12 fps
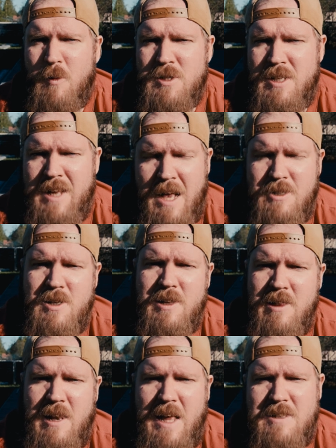wasn't actually
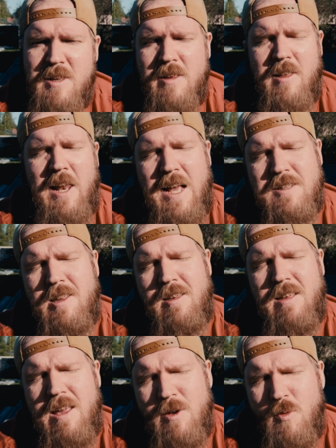the last thing. The last thing
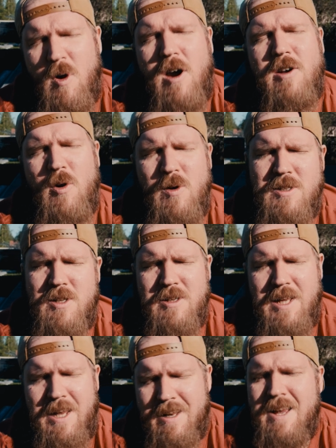that you are going to
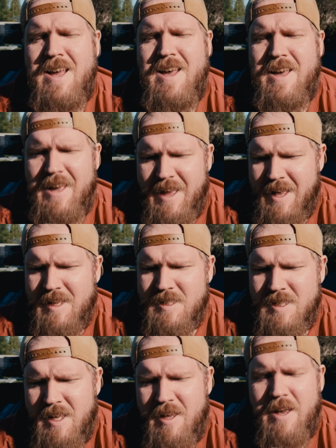need
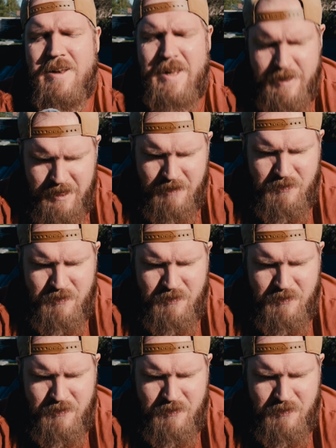is an ND